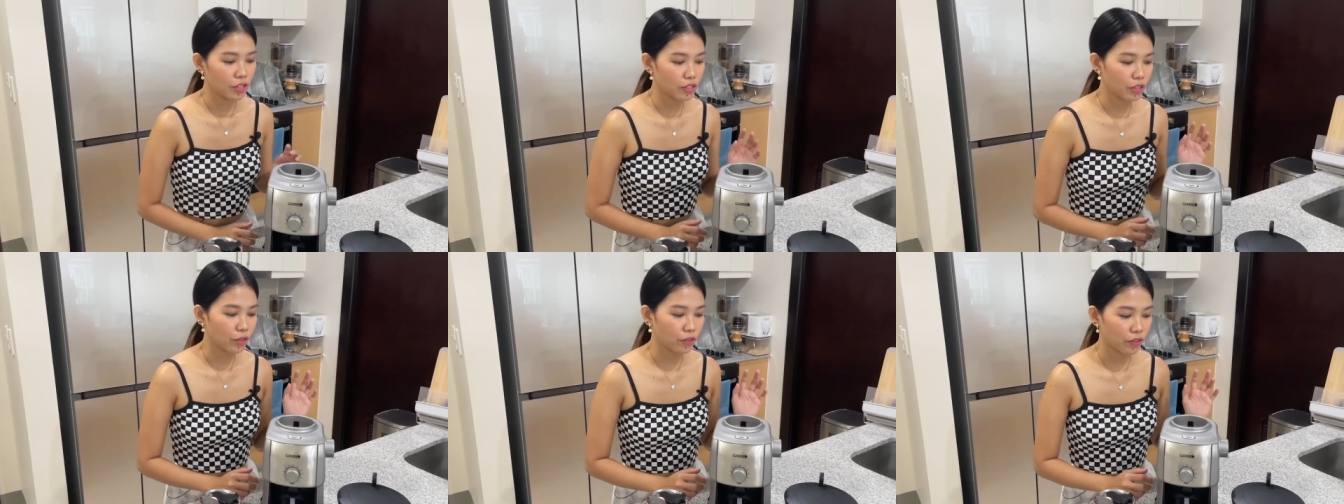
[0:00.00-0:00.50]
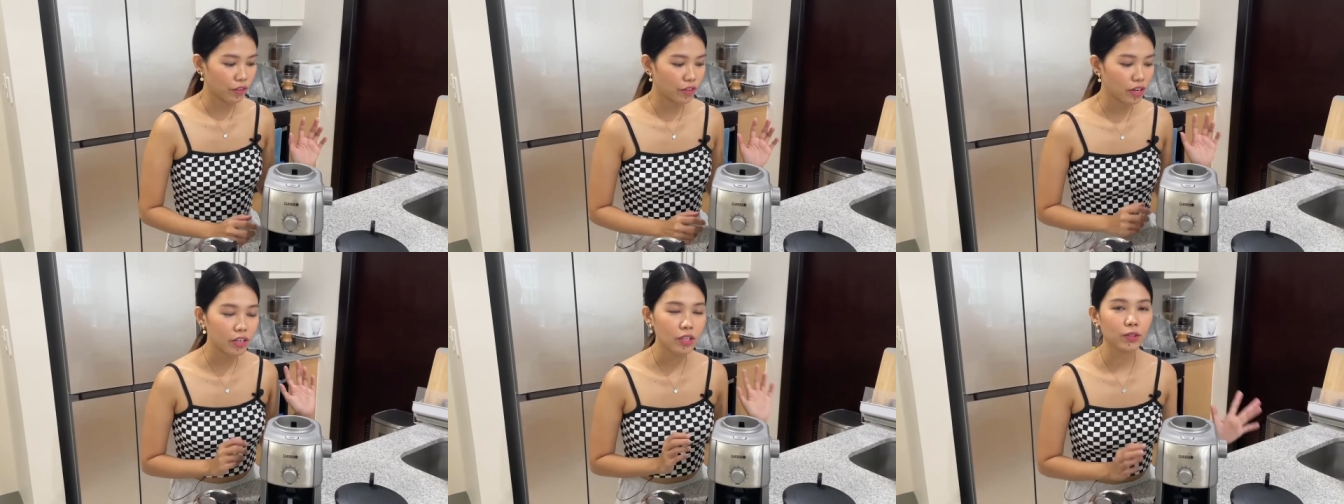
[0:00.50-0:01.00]
So there
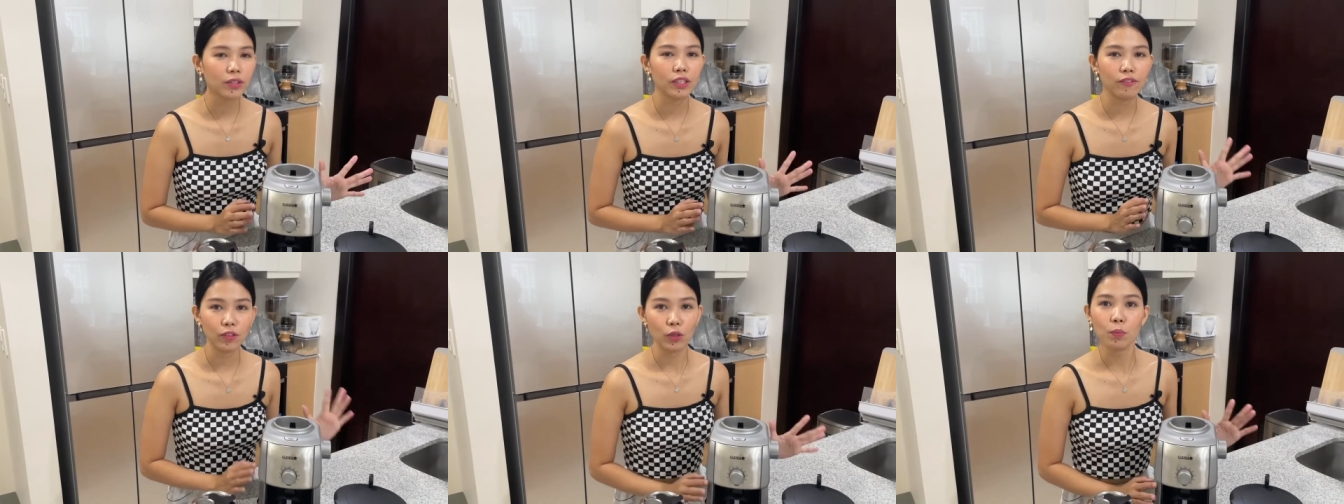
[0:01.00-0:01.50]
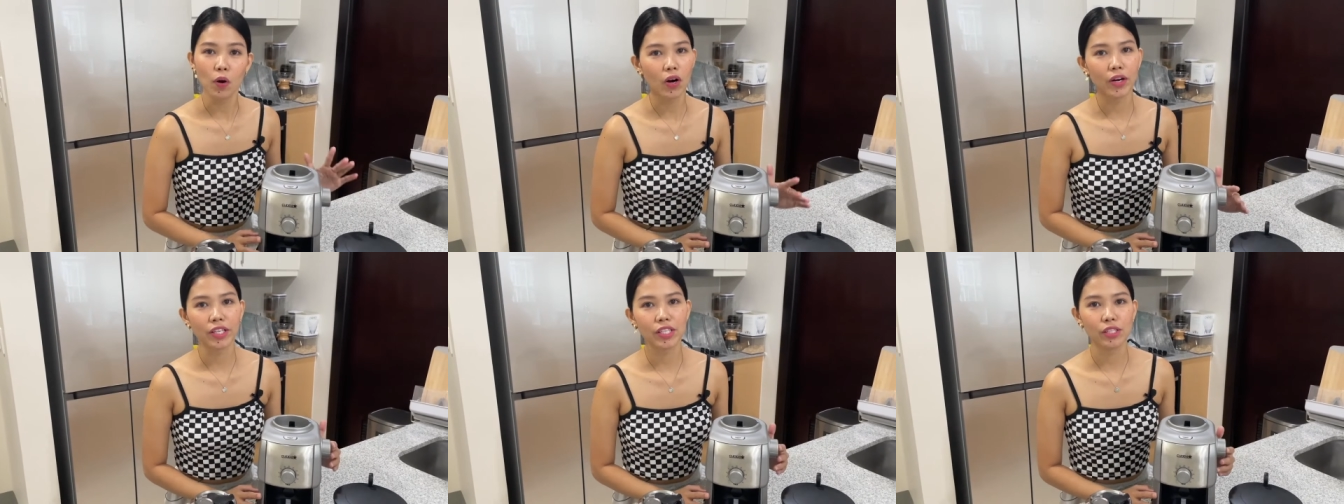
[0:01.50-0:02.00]
are only a few
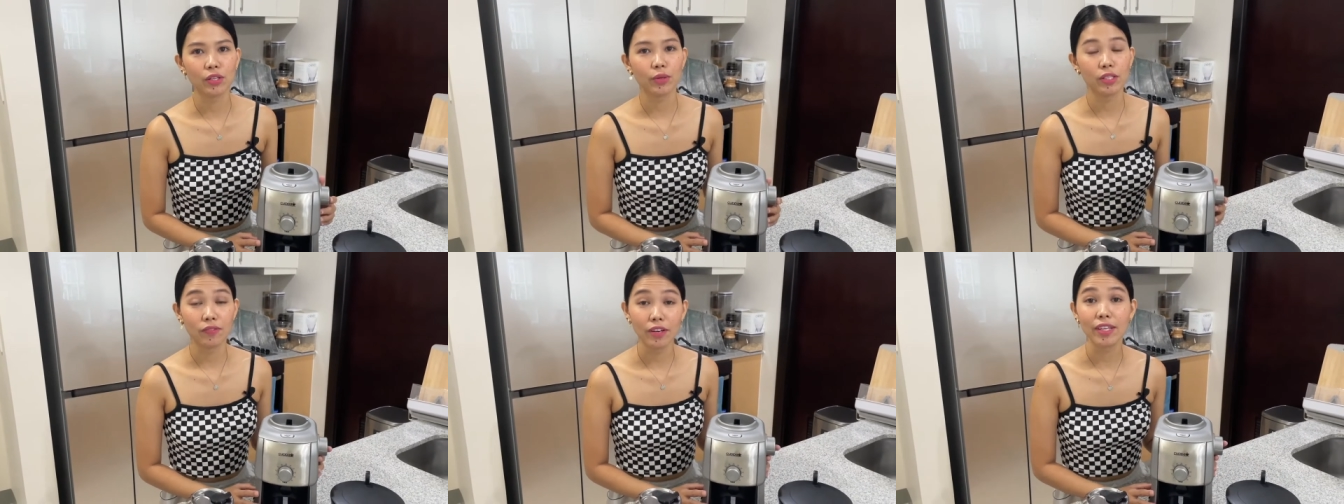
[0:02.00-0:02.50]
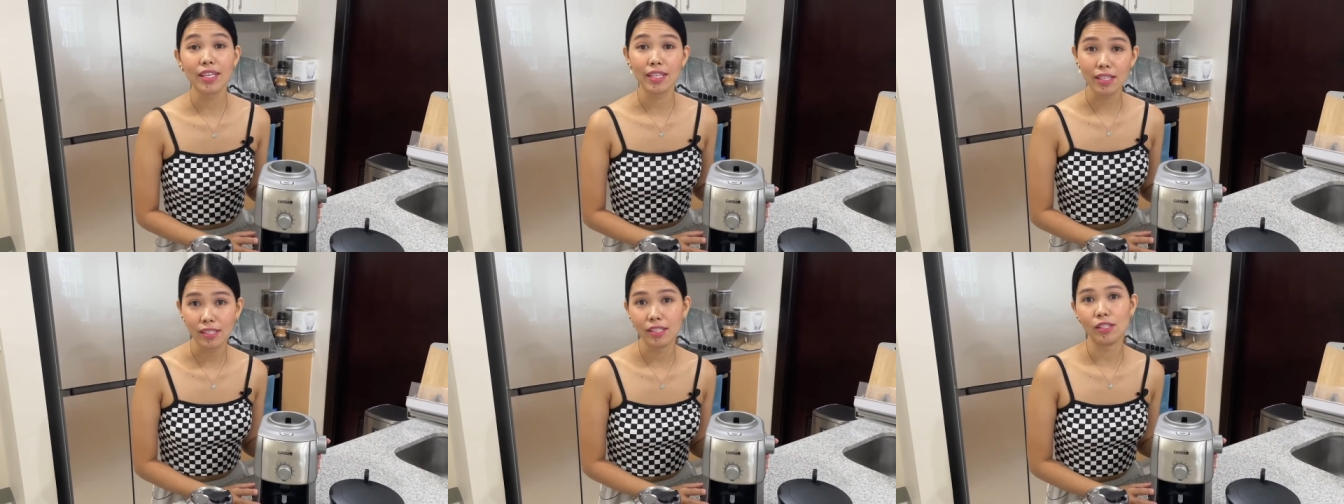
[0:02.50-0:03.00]
parts, so it's very
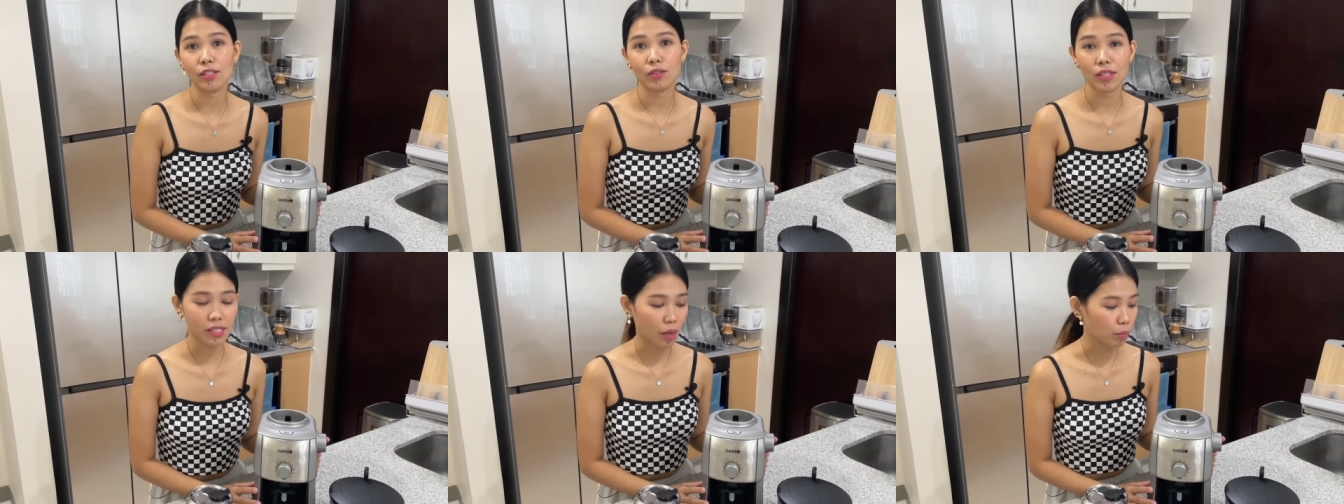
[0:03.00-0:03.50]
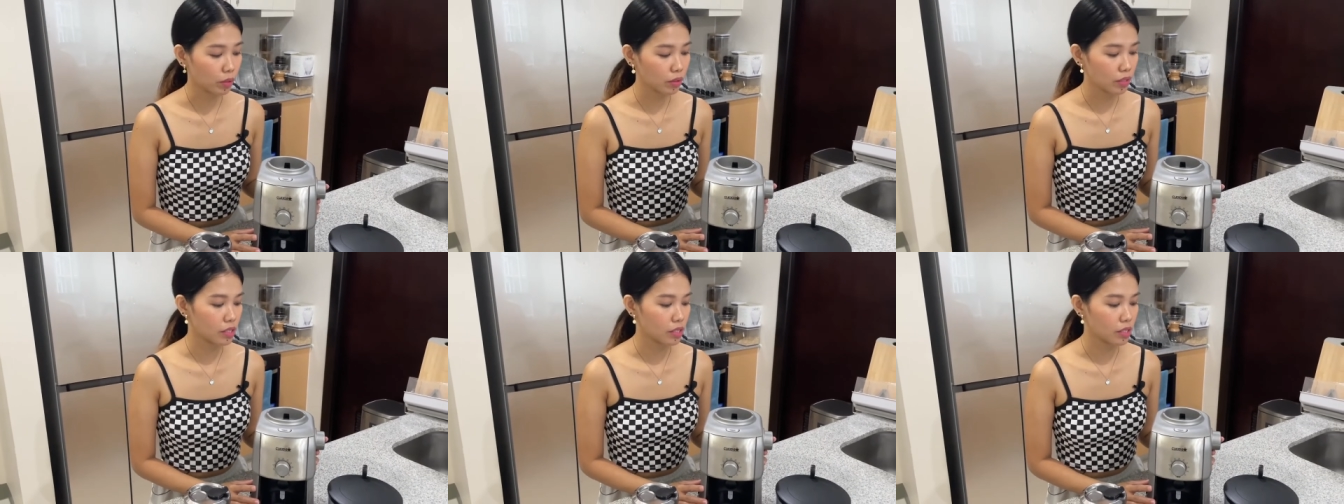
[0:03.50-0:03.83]
easy to assemble.